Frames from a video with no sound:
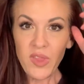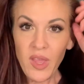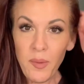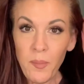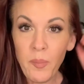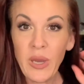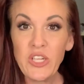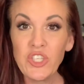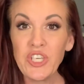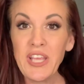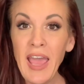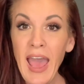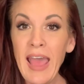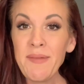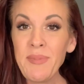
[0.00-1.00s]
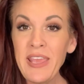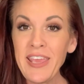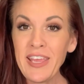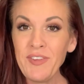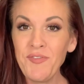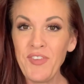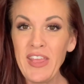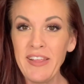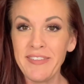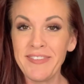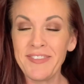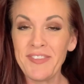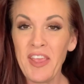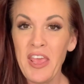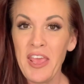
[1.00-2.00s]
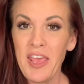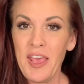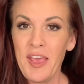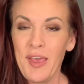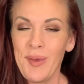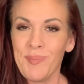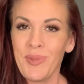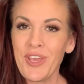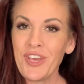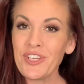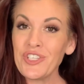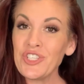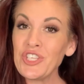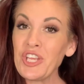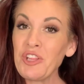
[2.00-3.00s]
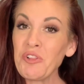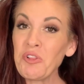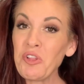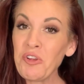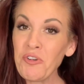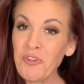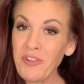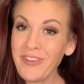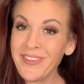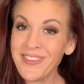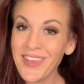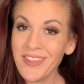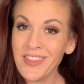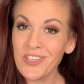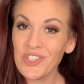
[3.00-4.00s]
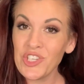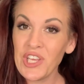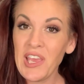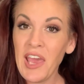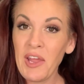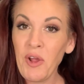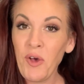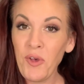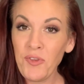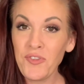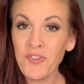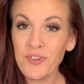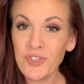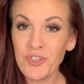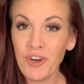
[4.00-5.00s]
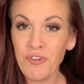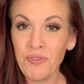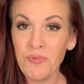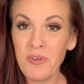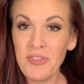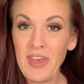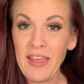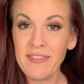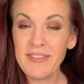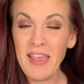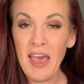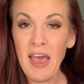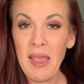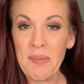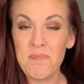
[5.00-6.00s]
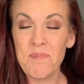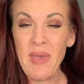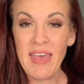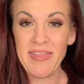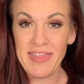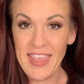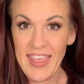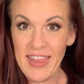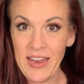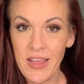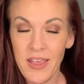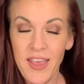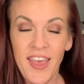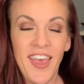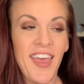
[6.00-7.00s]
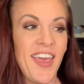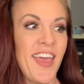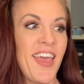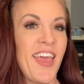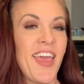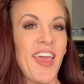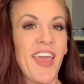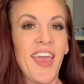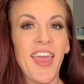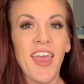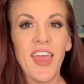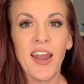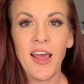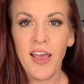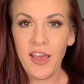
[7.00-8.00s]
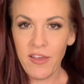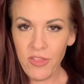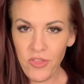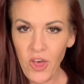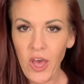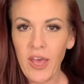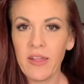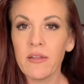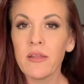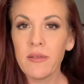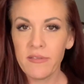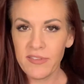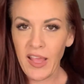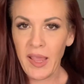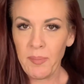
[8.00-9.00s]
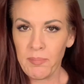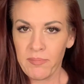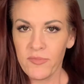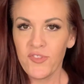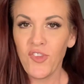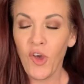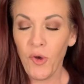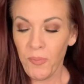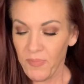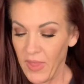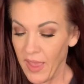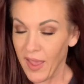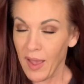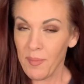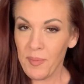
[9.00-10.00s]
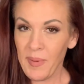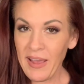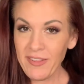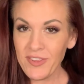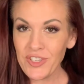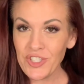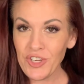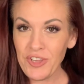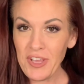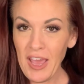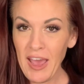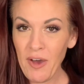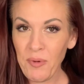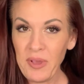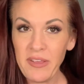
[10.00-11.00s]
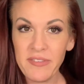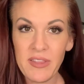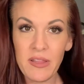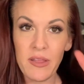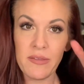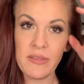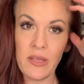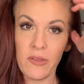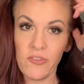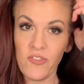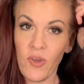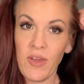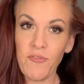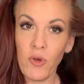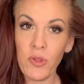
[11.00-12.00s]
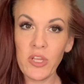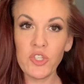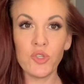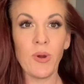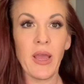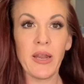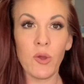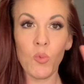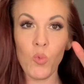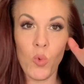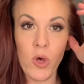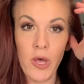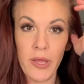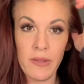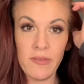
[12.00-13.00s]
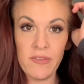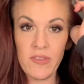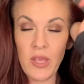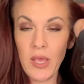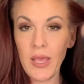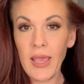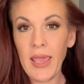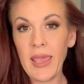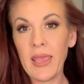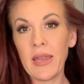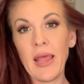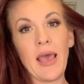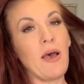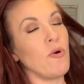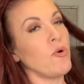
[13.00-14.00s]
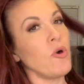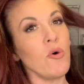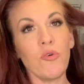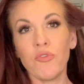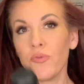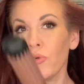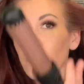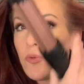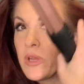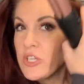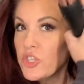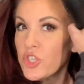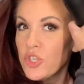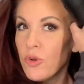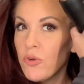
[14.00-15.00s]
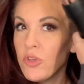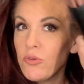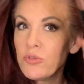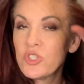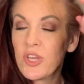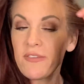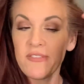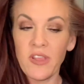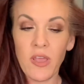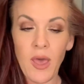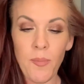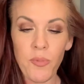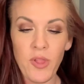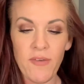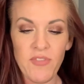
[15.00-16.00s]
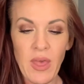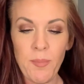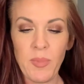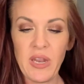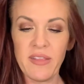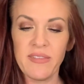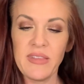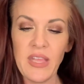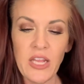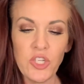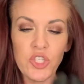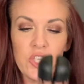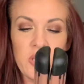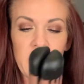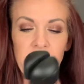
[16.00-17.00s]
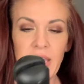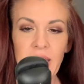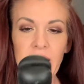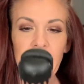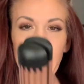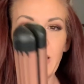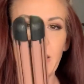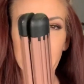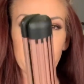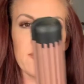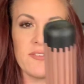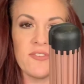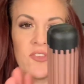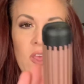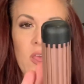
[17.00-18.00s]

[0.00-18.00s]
But she had me convinced because she literally said that she had also struggled with that time method, and I thought, same. So I'm about to show you how easy this is. So I've only tried it once, and I'll go through and show you just a couple of them, but essentially it is